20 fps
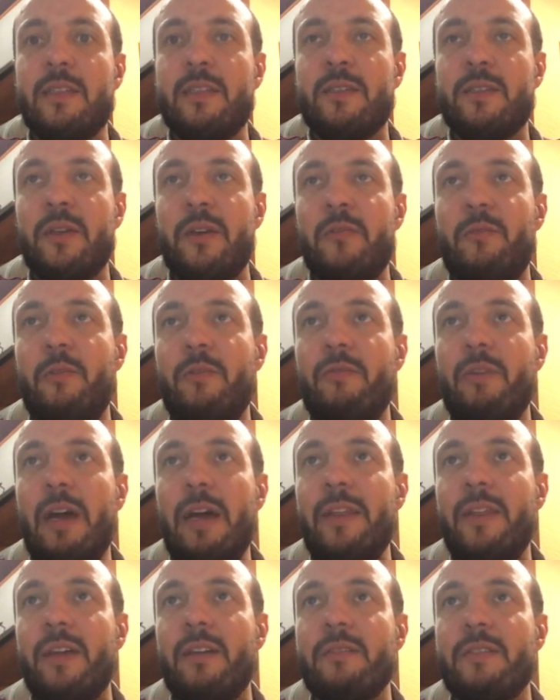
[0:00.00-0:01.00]
So if we
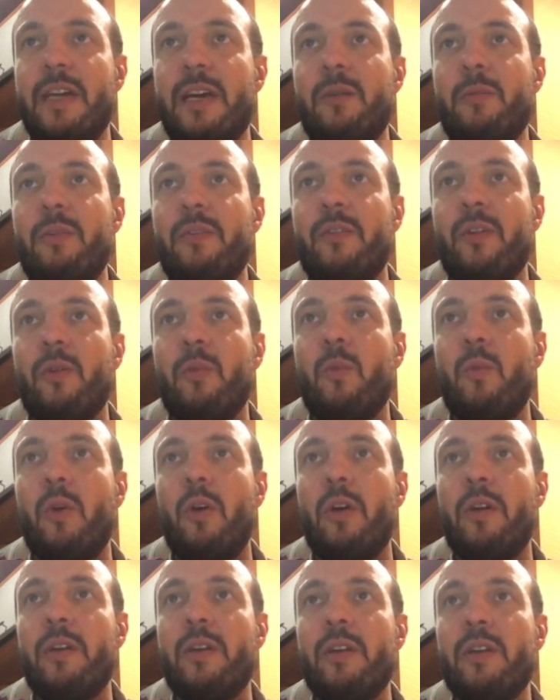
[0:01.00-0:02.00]
write those out, we've got
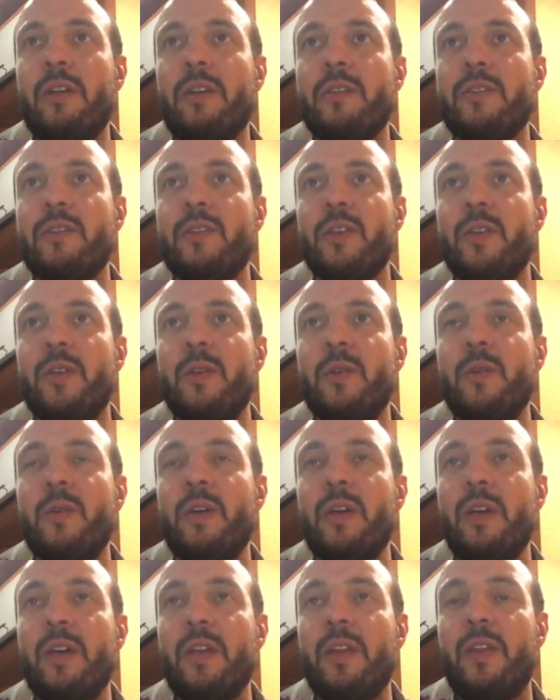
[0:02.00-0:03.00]
1, 2,
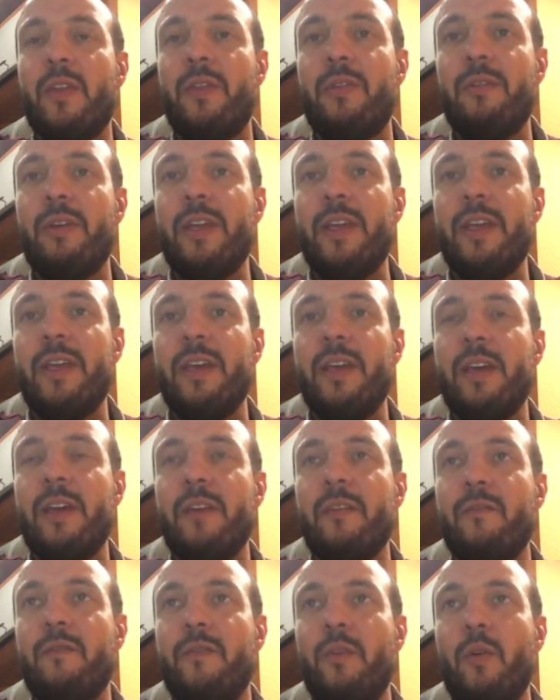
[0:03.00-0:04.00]
3,
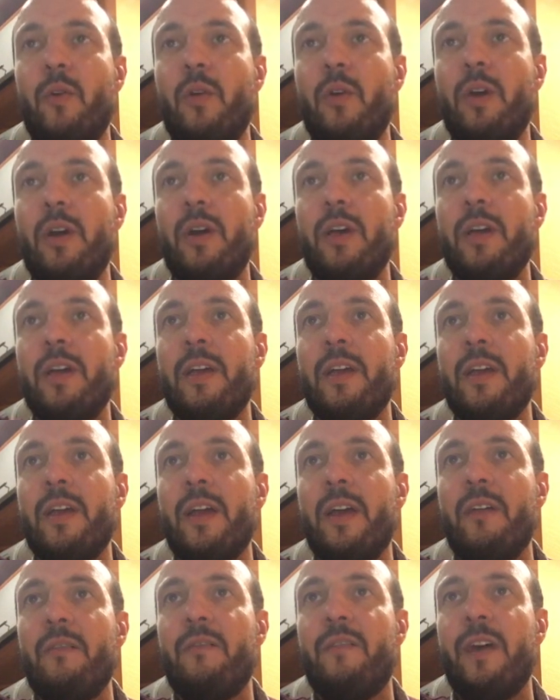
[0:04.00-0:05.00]
4
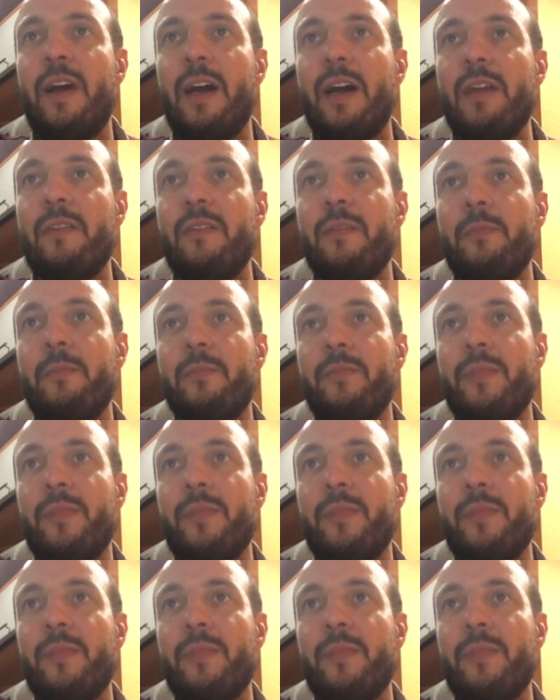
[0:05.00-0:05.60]
and 5.